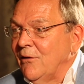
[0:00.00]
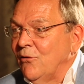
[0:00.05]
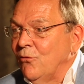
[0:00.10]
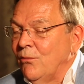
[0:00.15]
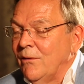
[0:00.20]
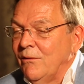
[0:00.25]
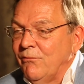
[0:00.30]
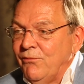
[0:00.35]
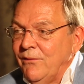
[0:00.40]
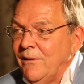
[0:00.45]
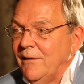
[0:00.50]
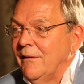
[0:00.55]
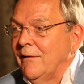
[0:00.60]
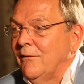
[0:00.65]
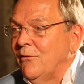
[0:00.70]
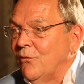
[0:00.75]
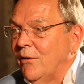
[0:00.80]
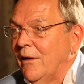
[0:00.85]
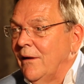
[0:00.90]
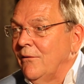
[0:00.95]
You will feel
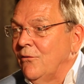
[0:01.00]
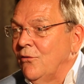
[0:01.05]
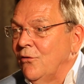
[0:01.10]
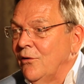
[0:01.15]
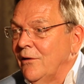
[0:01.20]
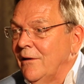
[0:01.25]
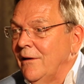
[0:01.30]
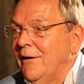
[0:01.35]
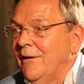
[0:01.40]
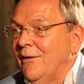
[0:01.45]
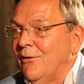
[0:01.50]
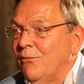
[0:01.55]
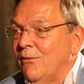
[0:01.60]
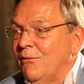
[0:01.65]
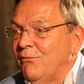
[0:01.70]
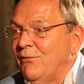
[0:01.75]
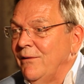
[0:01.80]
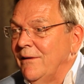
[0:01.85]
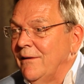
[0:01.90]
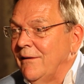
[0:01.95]
that you are in Turkey, you
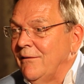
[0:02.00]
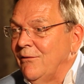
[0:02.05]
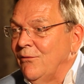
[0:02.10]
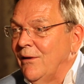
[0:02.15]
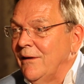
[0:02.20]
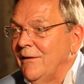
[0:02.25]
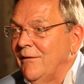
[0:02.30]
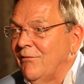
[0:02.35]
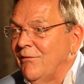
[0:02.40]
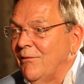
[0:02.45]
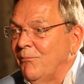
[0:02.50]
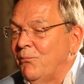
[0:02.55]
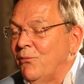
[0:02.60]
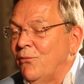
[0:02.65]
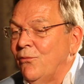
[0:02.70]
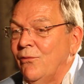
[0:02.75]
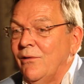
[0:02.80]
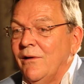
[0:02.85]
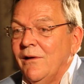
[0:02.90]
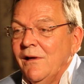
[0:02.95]
will feel that you are in
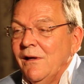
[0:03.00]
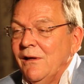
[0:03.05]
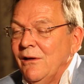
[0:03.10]
Istanbul,